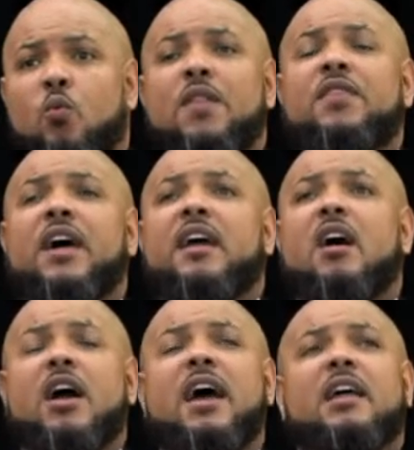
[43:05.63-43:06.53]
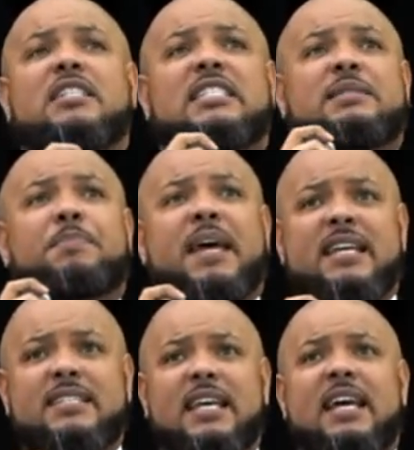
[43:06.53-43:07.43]
When they are in a
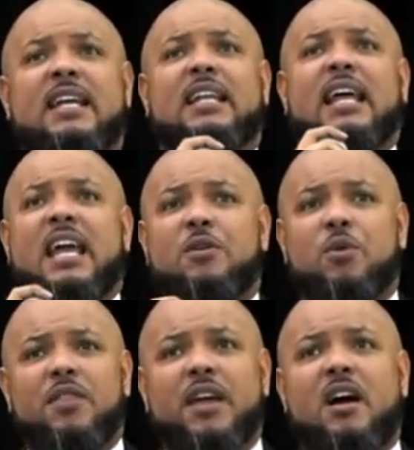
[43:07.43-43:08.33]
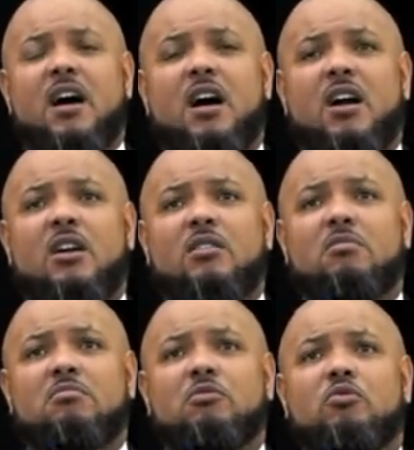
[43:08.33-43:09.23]
space, in a lane where they are
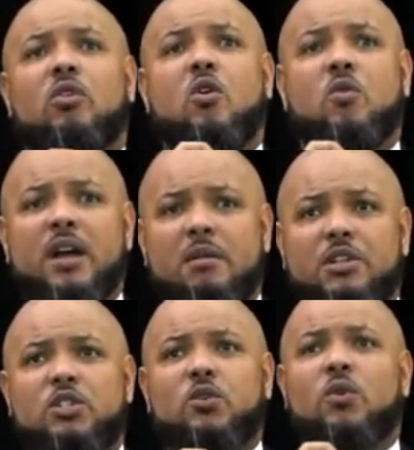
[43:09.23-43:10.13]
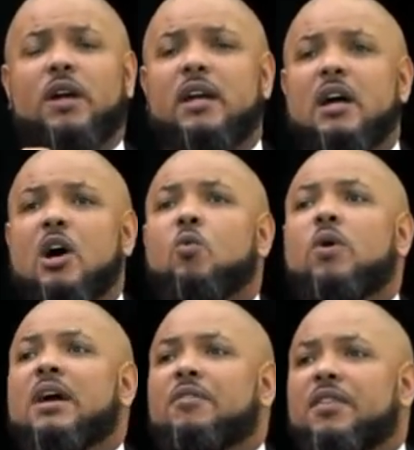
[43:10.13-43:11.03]
growing, maturing,
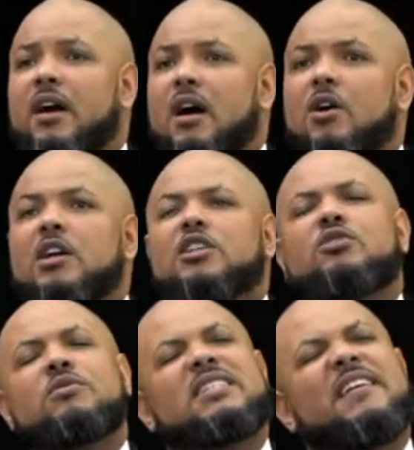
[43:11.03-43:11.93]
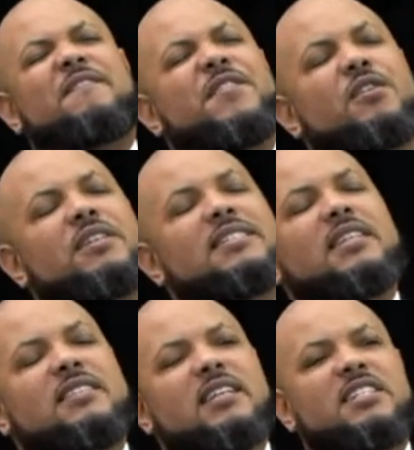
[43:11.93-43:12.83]
whenever they're hungry, as soon as they feel the
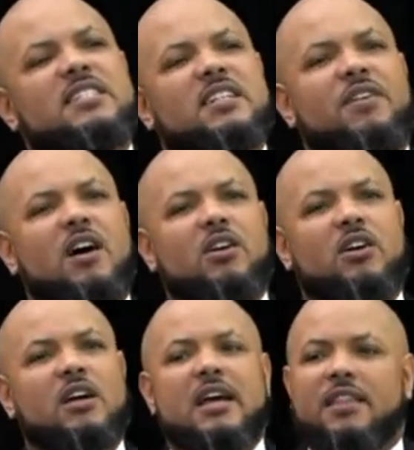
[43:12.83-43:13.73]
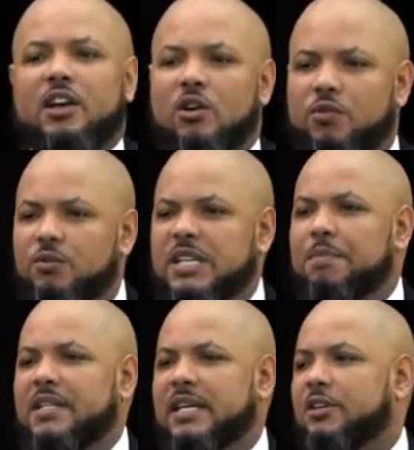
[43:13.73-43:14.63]
sensation of hunger, they go through
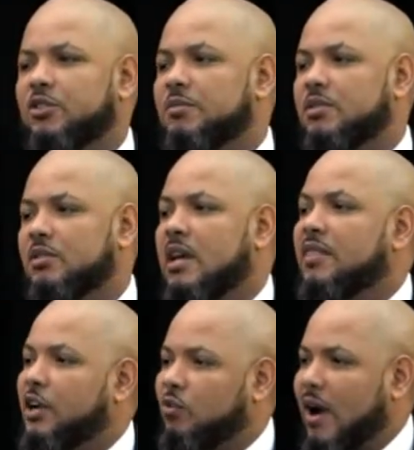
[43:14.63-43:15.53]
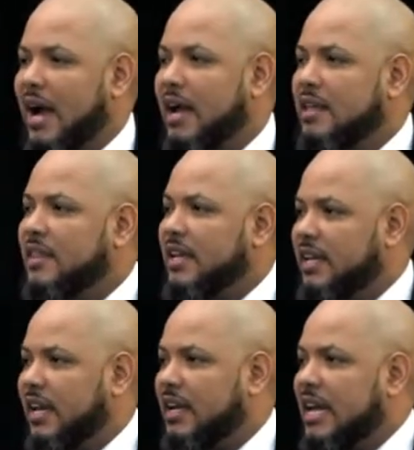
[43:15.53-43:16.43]
temper tantrums. They cry, they
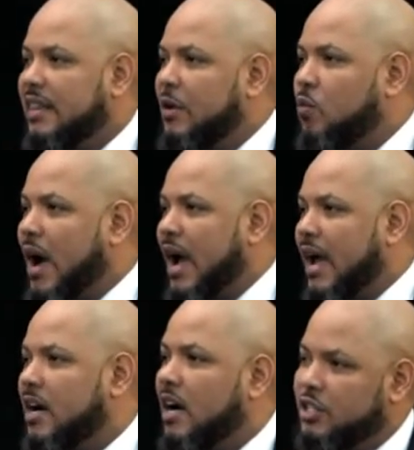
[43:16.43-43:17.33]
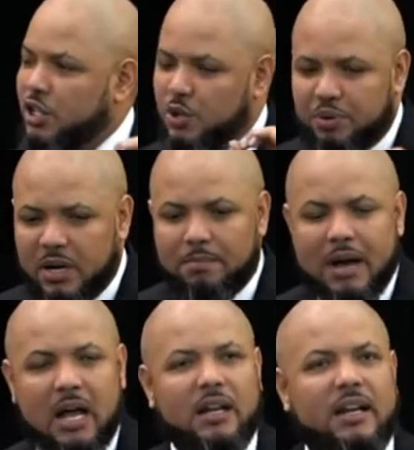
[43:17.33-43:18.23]
kick, they whine until you put a
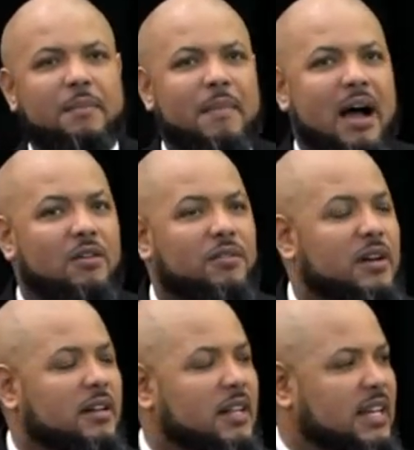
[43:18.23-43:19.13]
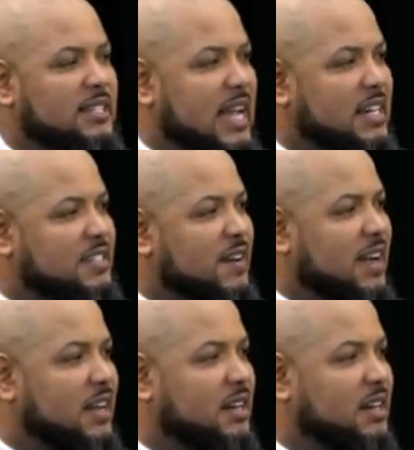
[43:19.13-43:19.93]
bottle in their mouth, then they satisfy